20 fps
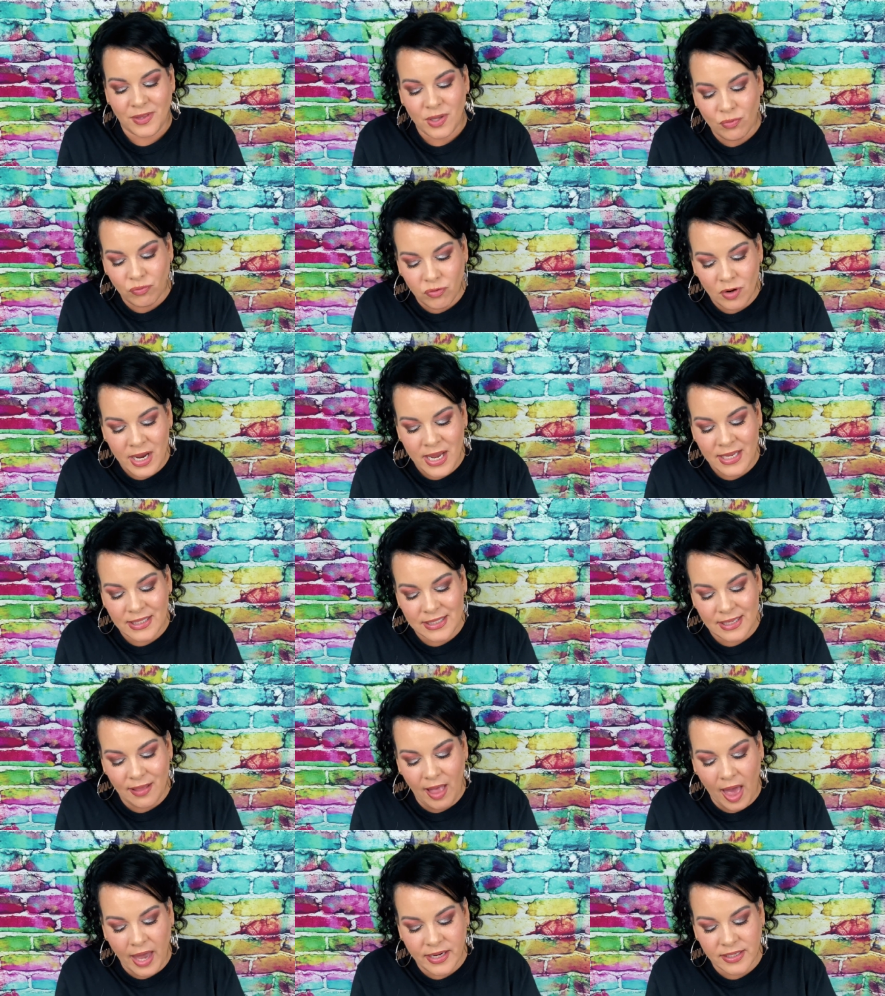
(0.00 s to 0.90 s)
The rings
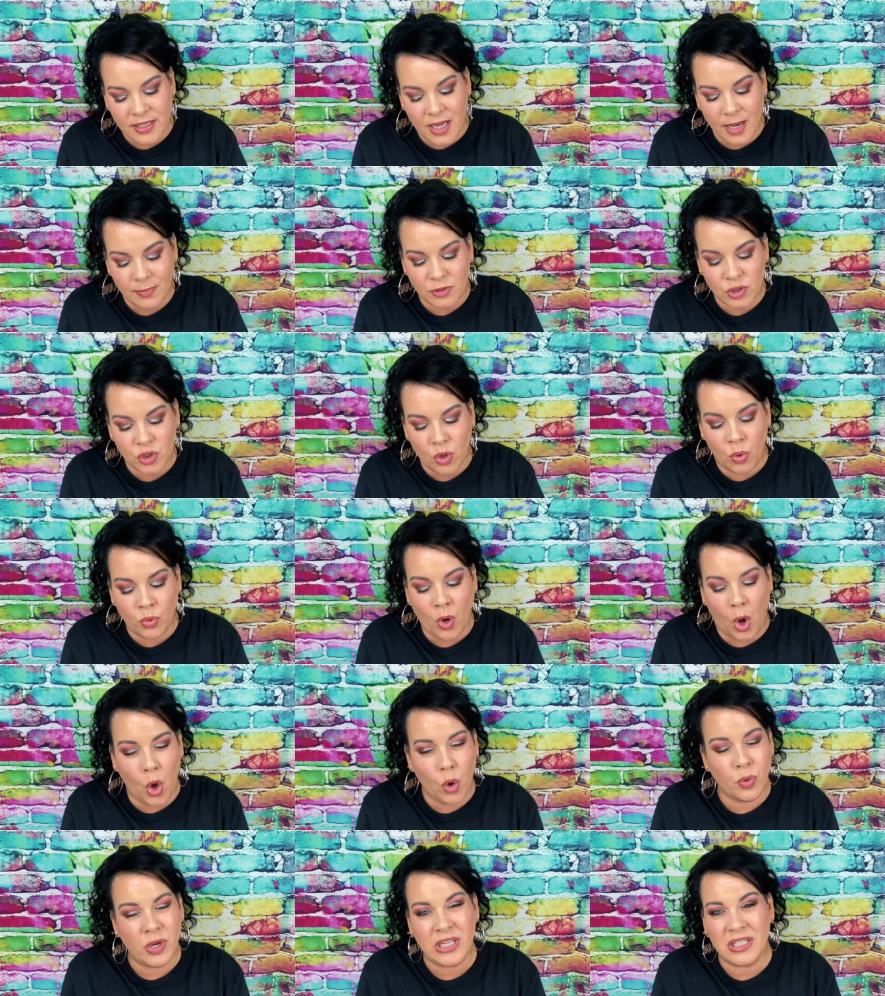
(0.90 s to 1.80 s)
a lot of times don't
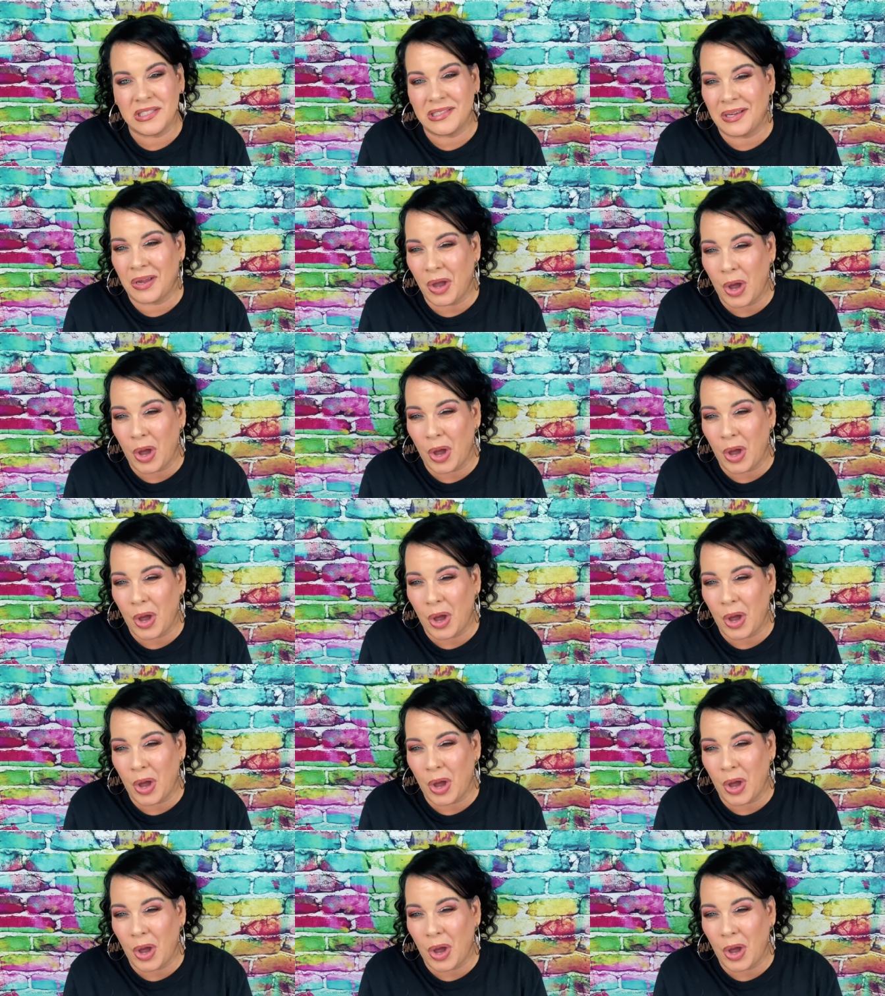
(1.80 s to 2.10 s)
always